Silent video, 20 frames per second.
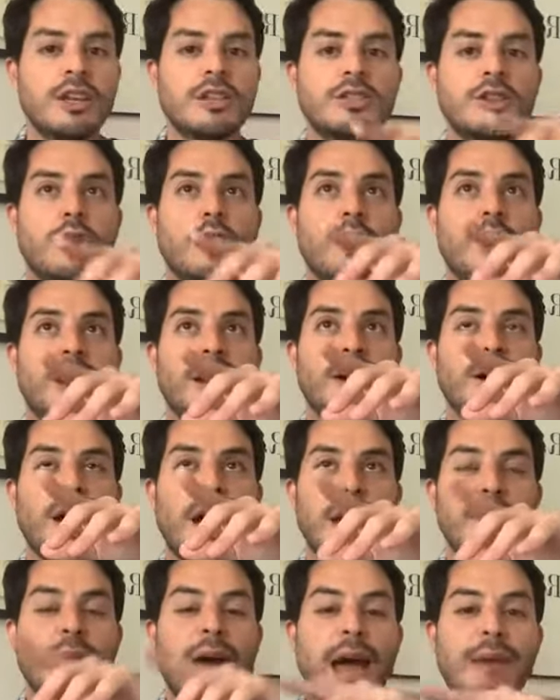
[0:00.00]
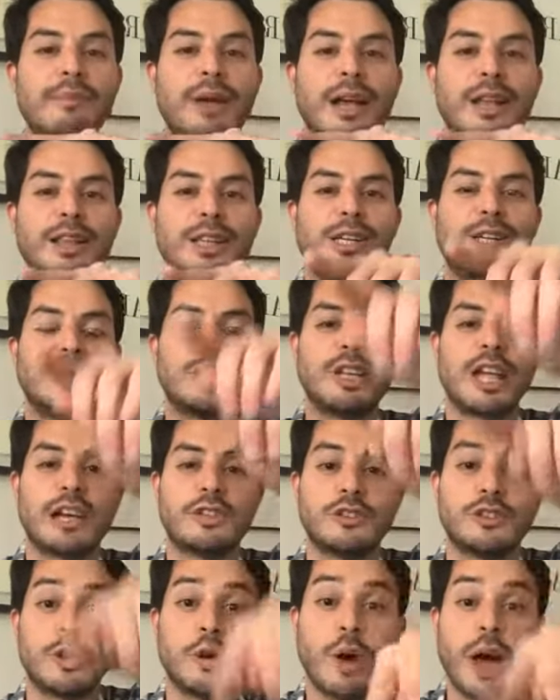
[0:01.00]
So I'm a little, yeah.
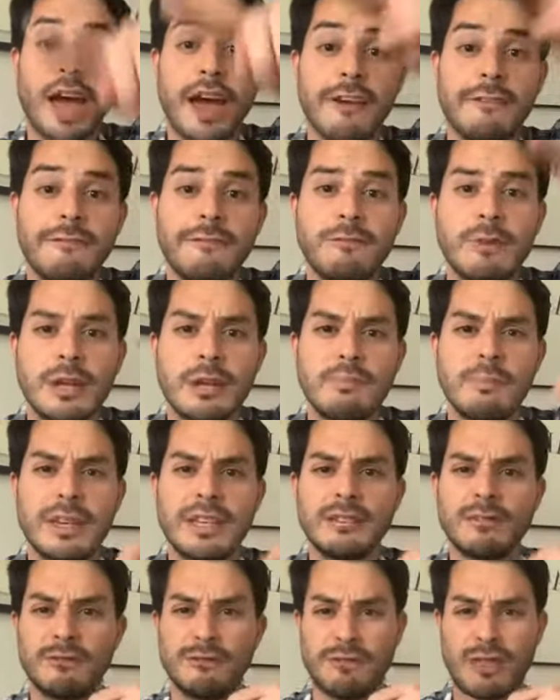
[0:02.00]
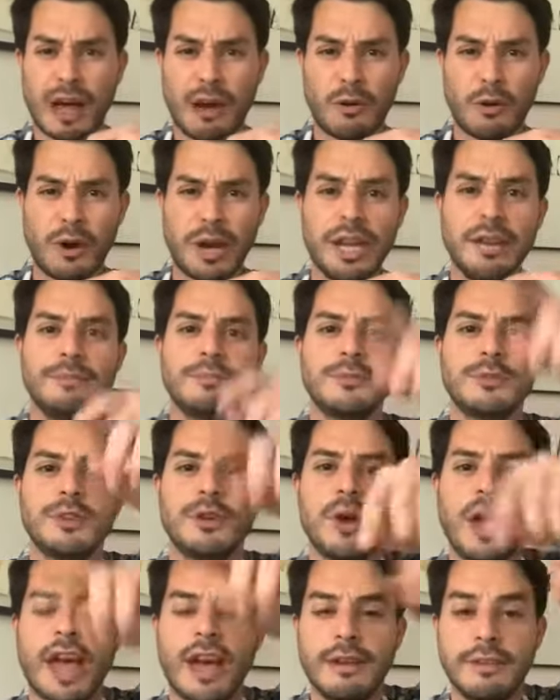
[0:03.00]
So F, it means flowery.
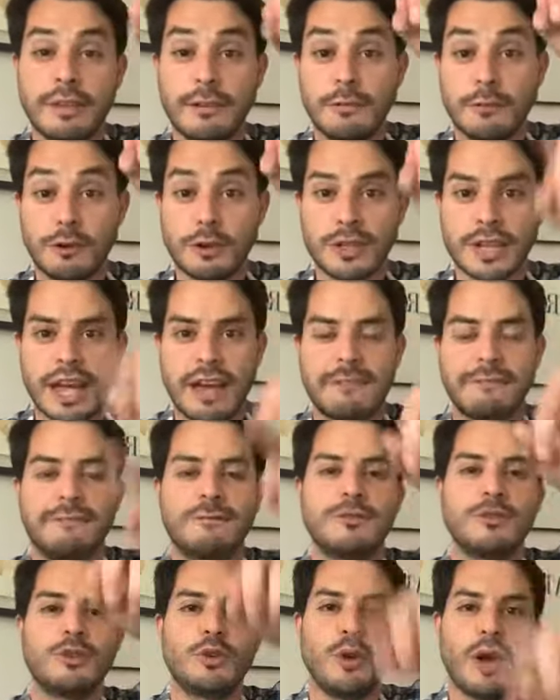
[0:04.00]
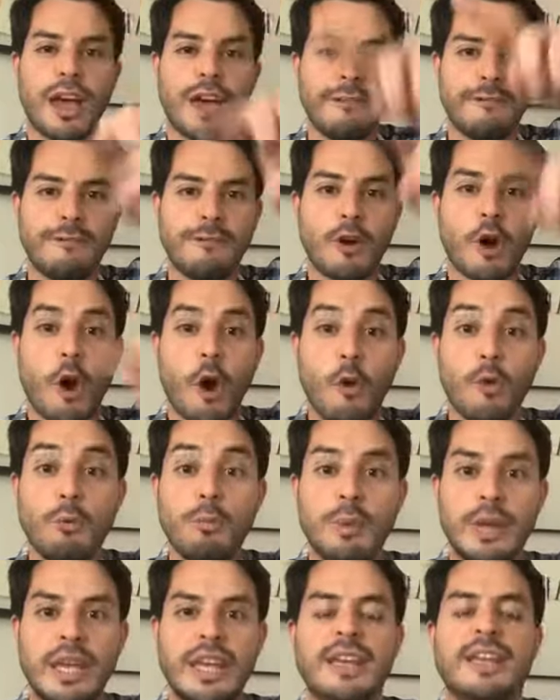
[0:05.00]
So the first F, so
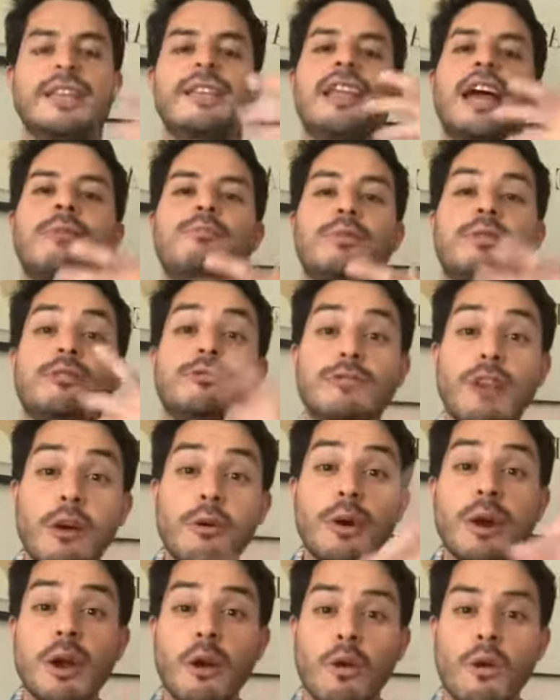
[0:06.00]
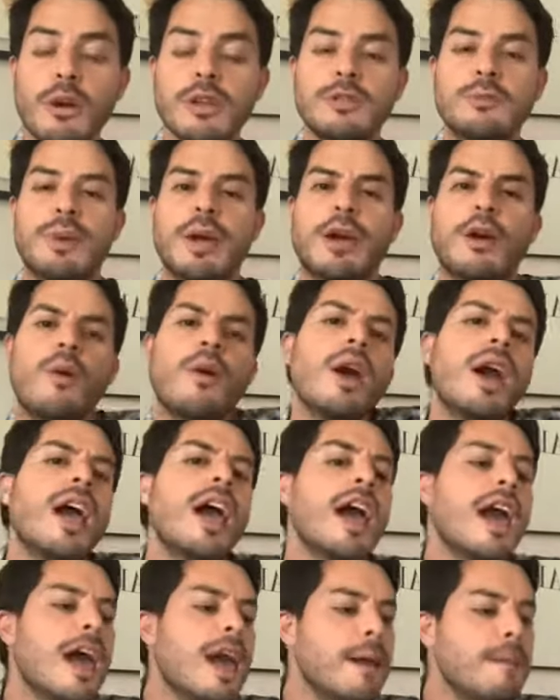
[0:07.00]
FOP, that means flowery orange pekoe.
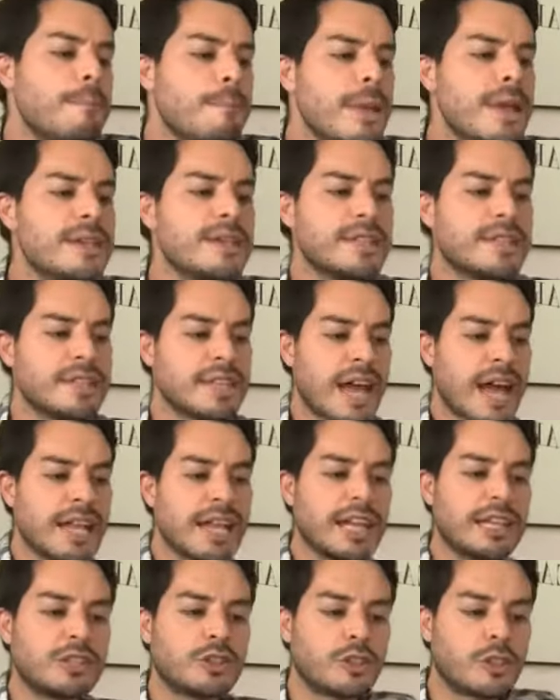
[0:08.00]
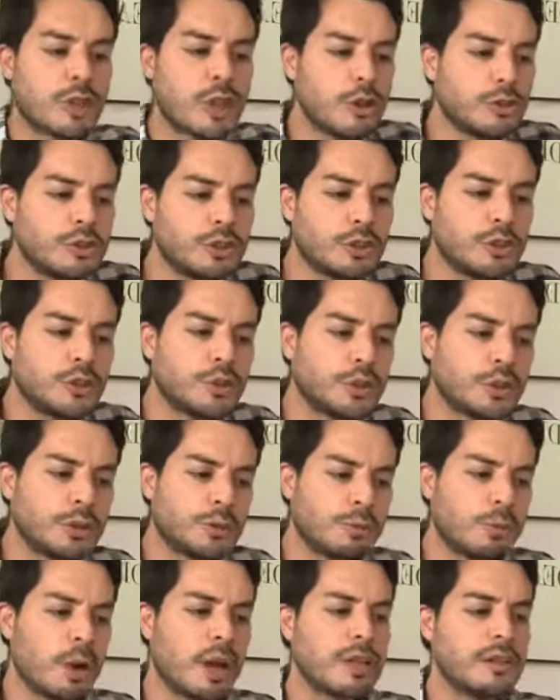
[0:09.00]
It means that it's closer to the
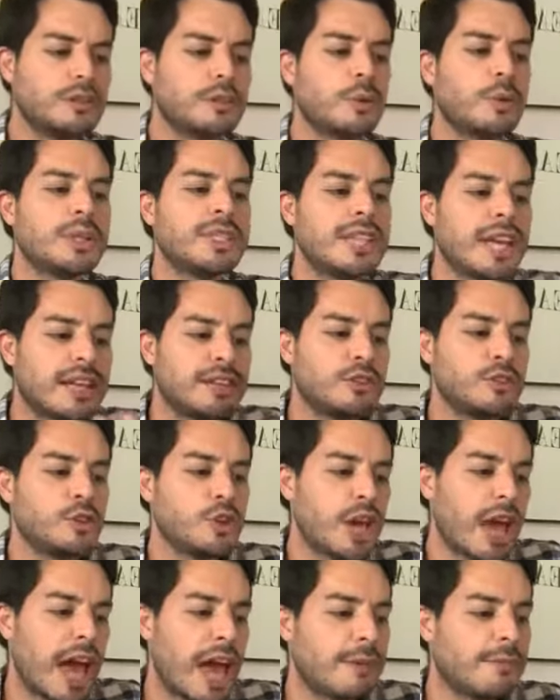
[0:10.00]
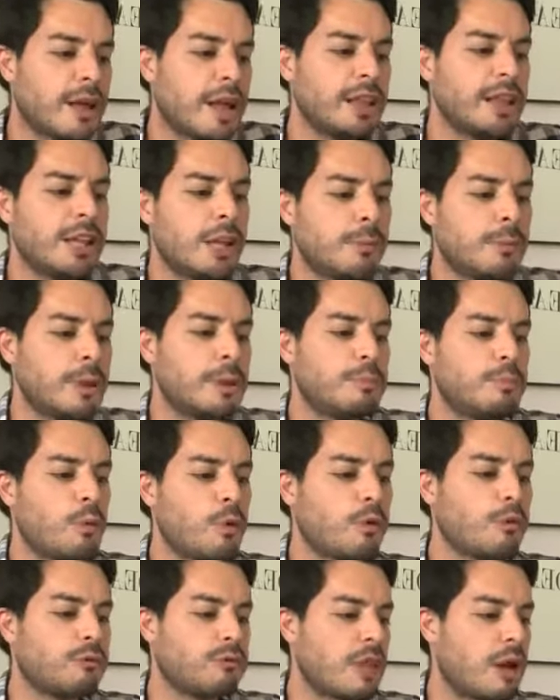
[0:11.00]
spring, so it tends to have a little bit
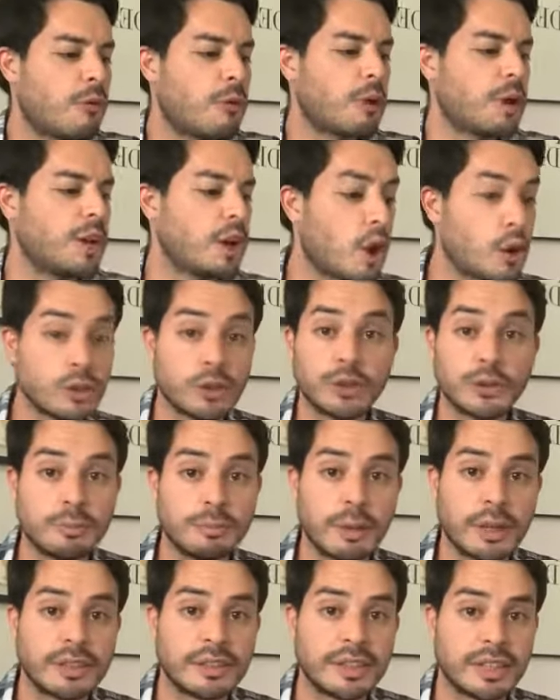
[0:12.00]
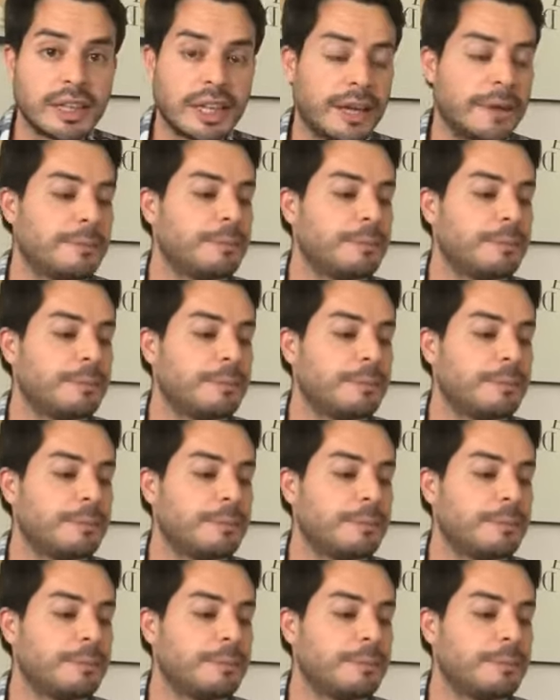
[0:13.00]
more flowery notes, basically.